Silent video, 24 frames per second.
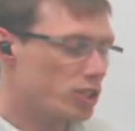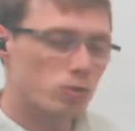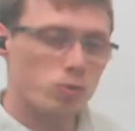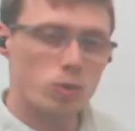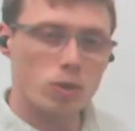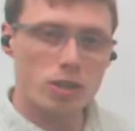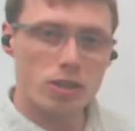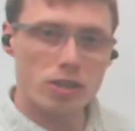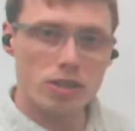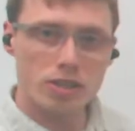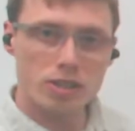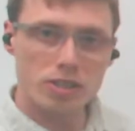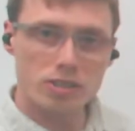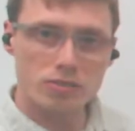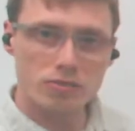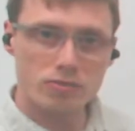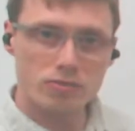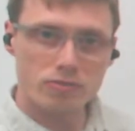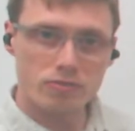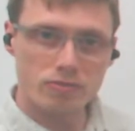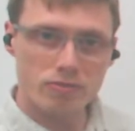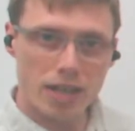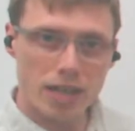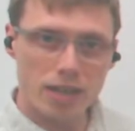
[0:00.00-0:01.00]
one of these
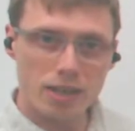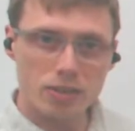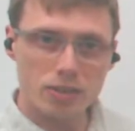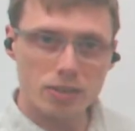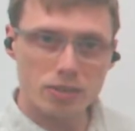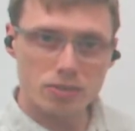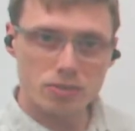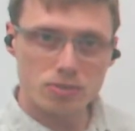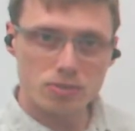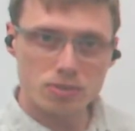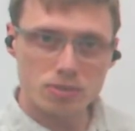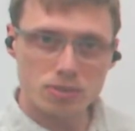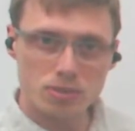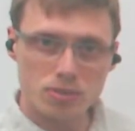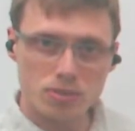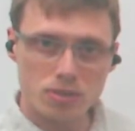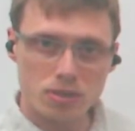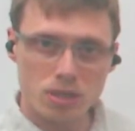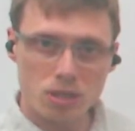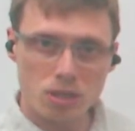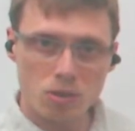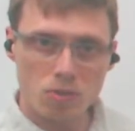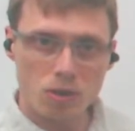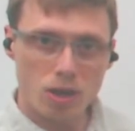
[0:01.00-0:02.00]
values
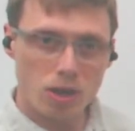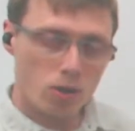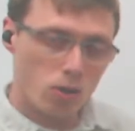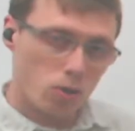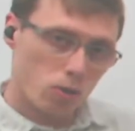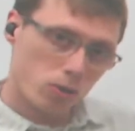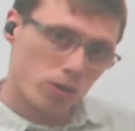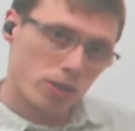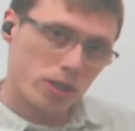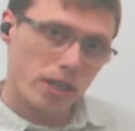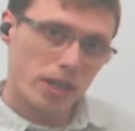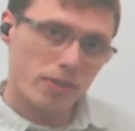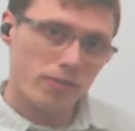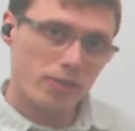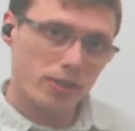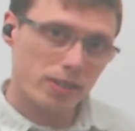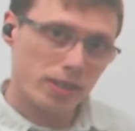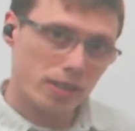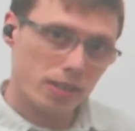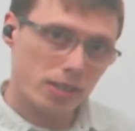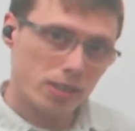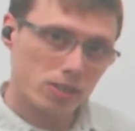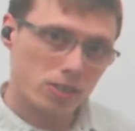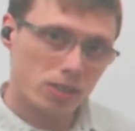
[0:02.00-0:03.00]
while holding
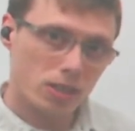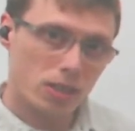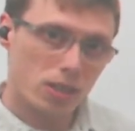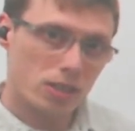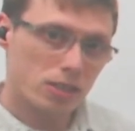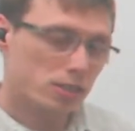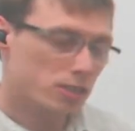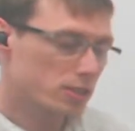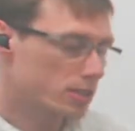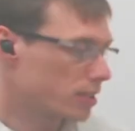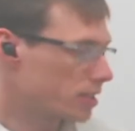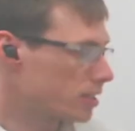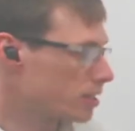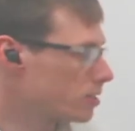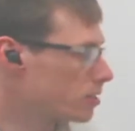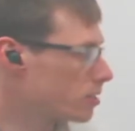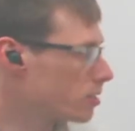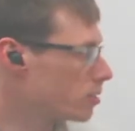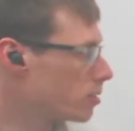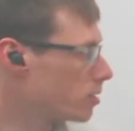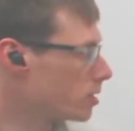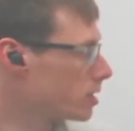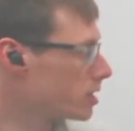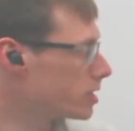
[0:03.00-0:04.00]
everything else constant,
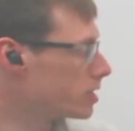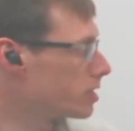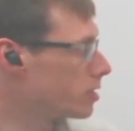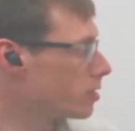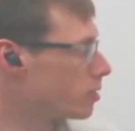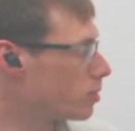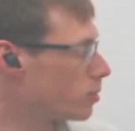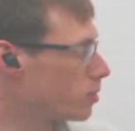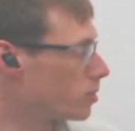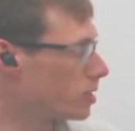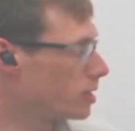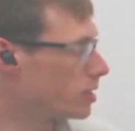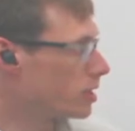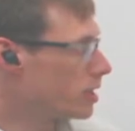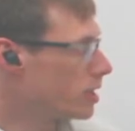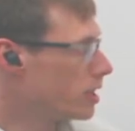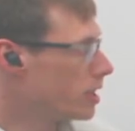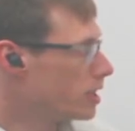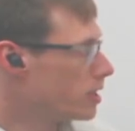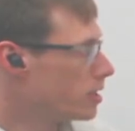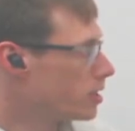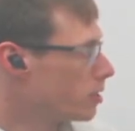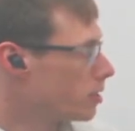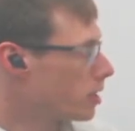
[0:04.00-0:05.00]
or at least, you know, holding,
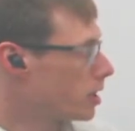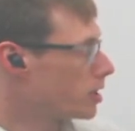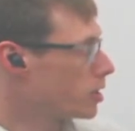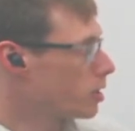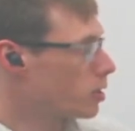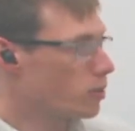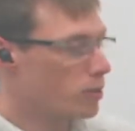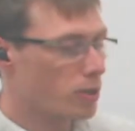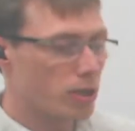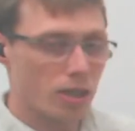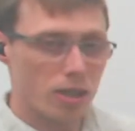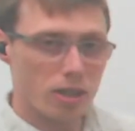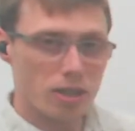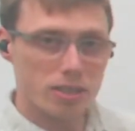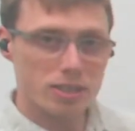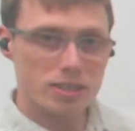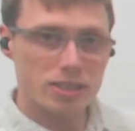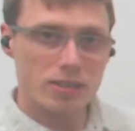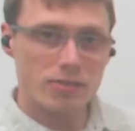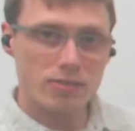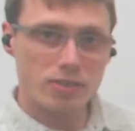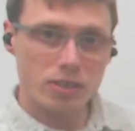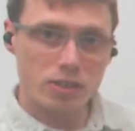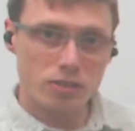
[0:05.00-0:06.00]
you know, I go in on a
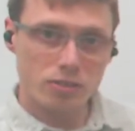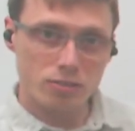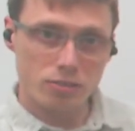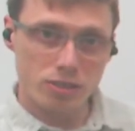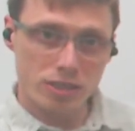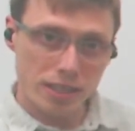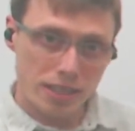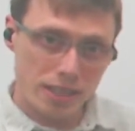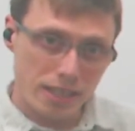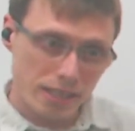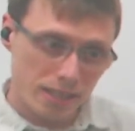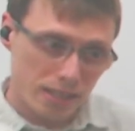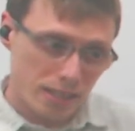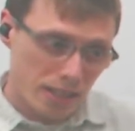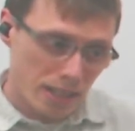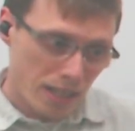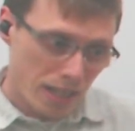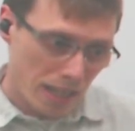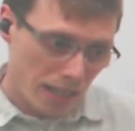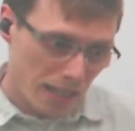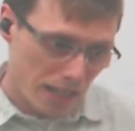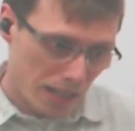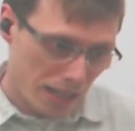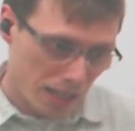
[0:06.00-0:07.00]
70-degree day
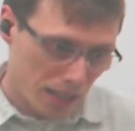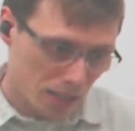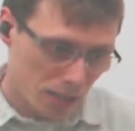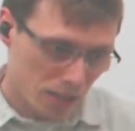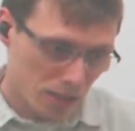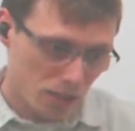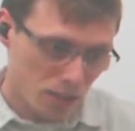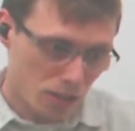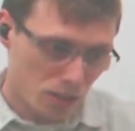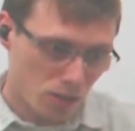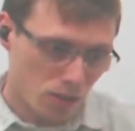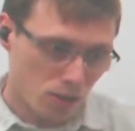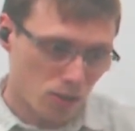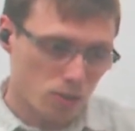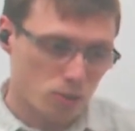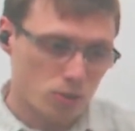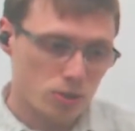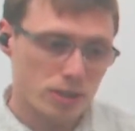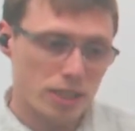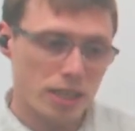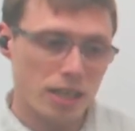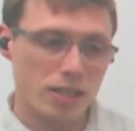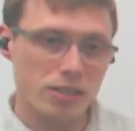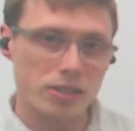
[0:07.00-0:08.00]
and I actually close
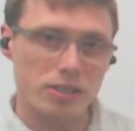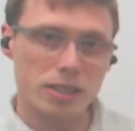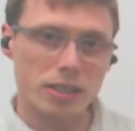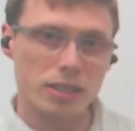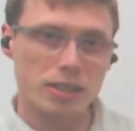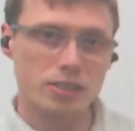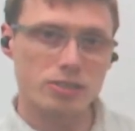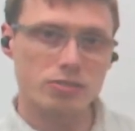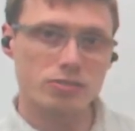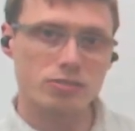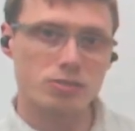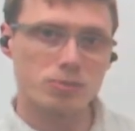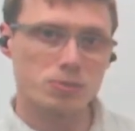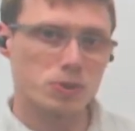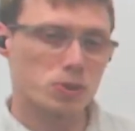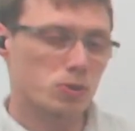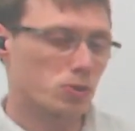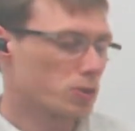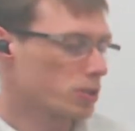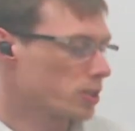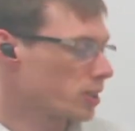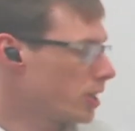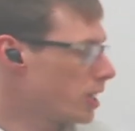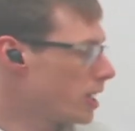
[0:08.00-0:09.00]
down the ice cream
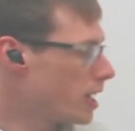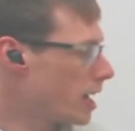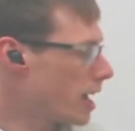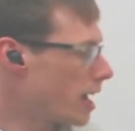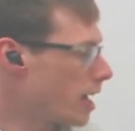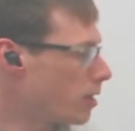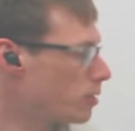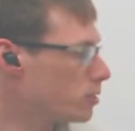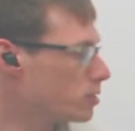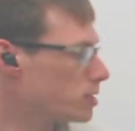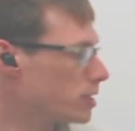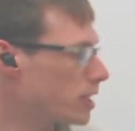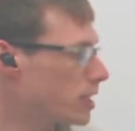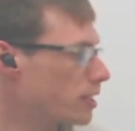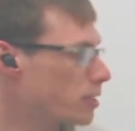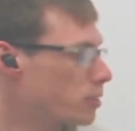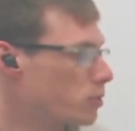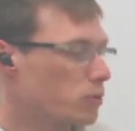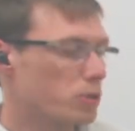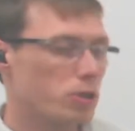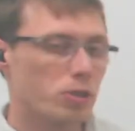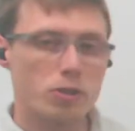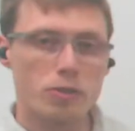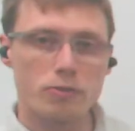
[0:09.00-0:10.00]
stores. How is that
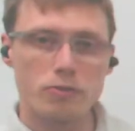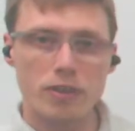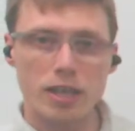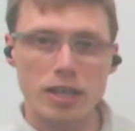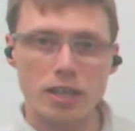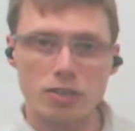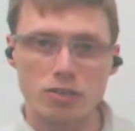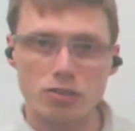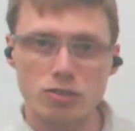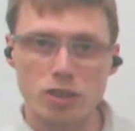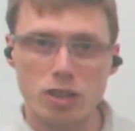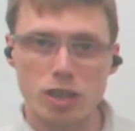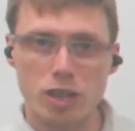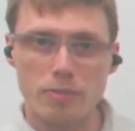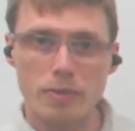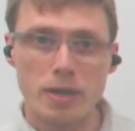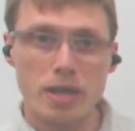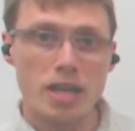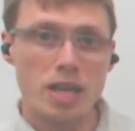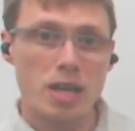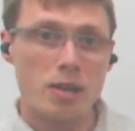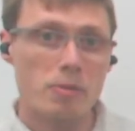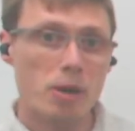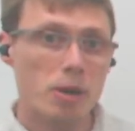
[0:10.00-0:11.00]
going to affect crime?
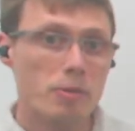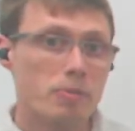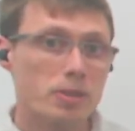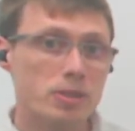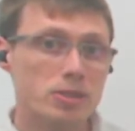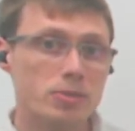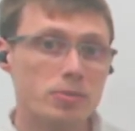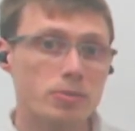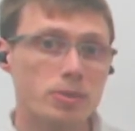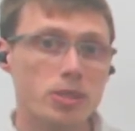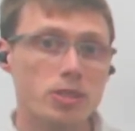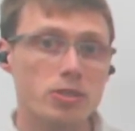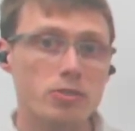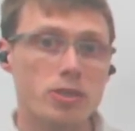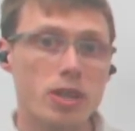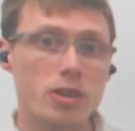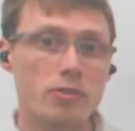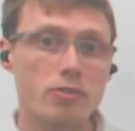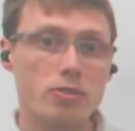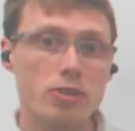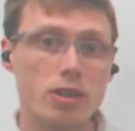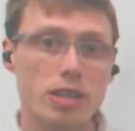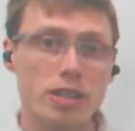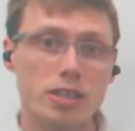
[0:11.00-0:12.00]
It might be something that you
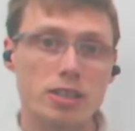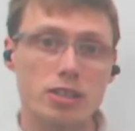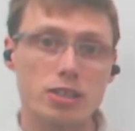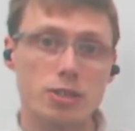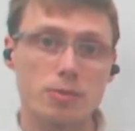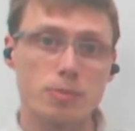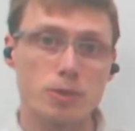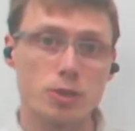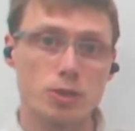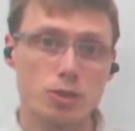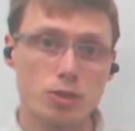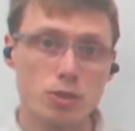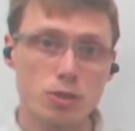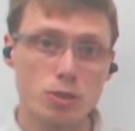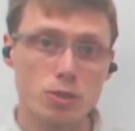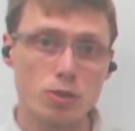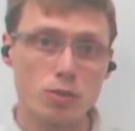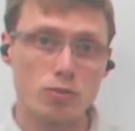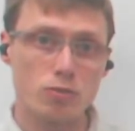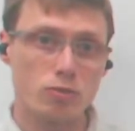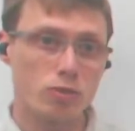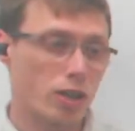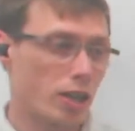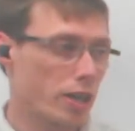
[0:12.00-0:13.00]
never actually observe,
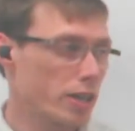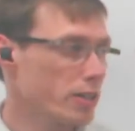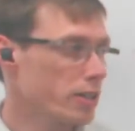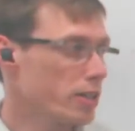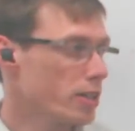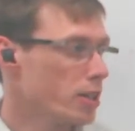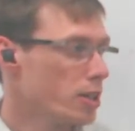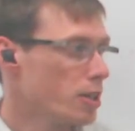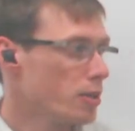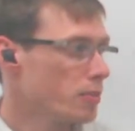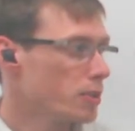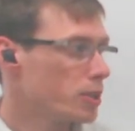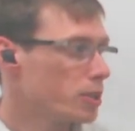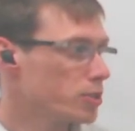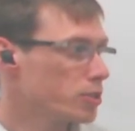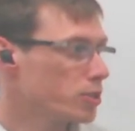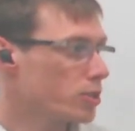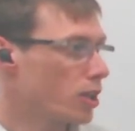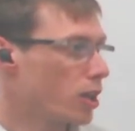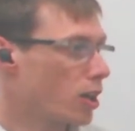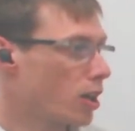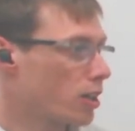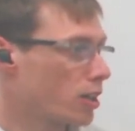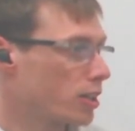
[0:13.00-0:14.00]
right? Because
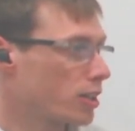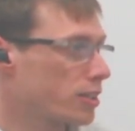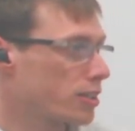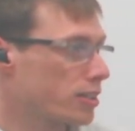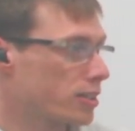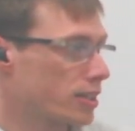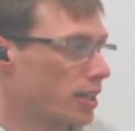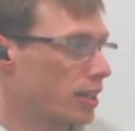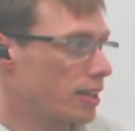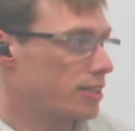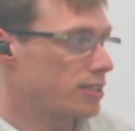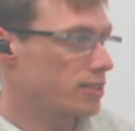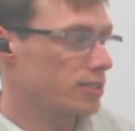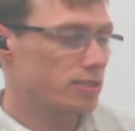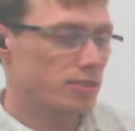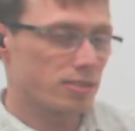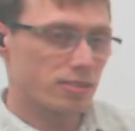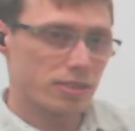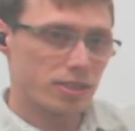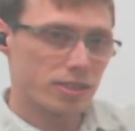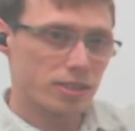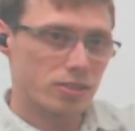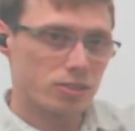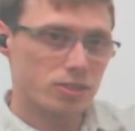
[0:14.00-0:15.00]
on a nice,
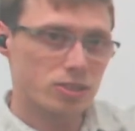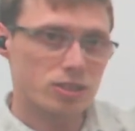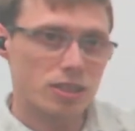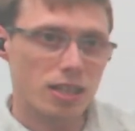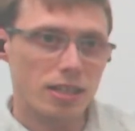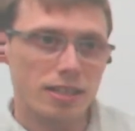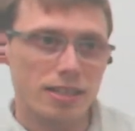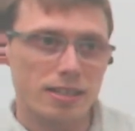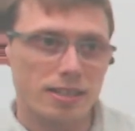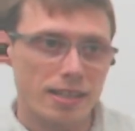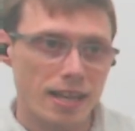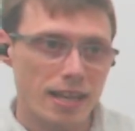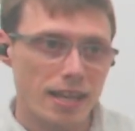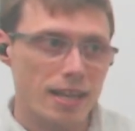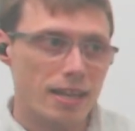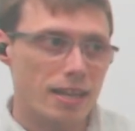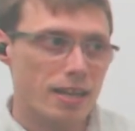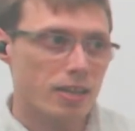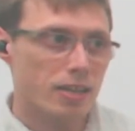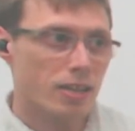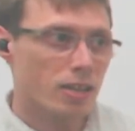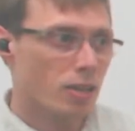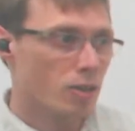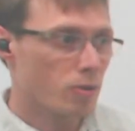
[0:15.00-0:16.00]
you know, sunny
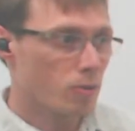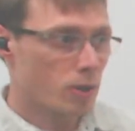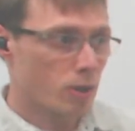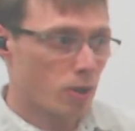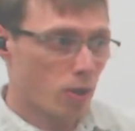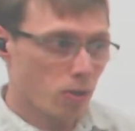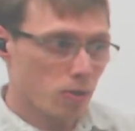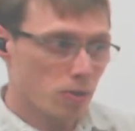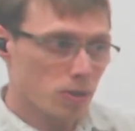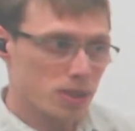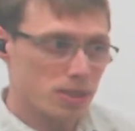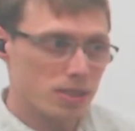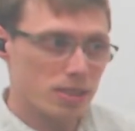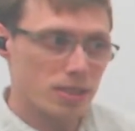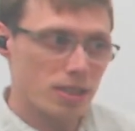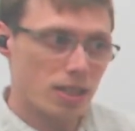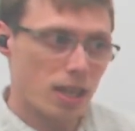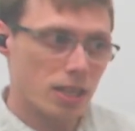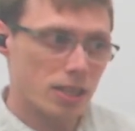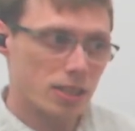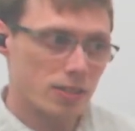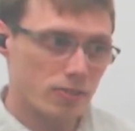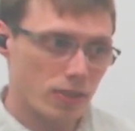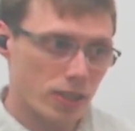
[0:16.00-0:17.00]
day, we always see
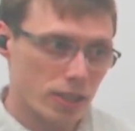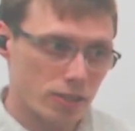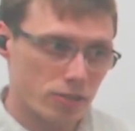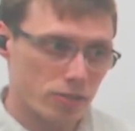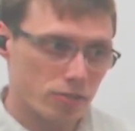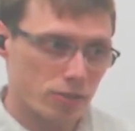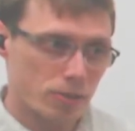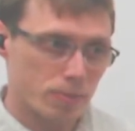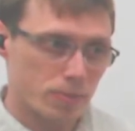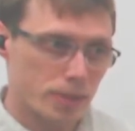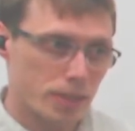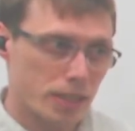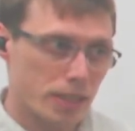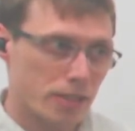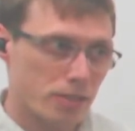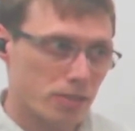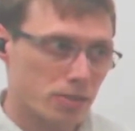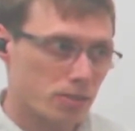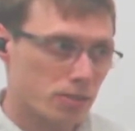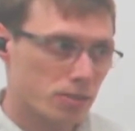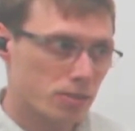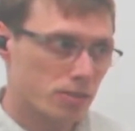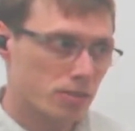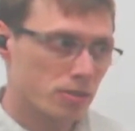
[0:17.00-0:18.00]
lots of ice cream
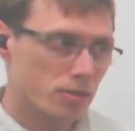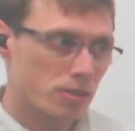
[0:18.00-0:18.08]
sales,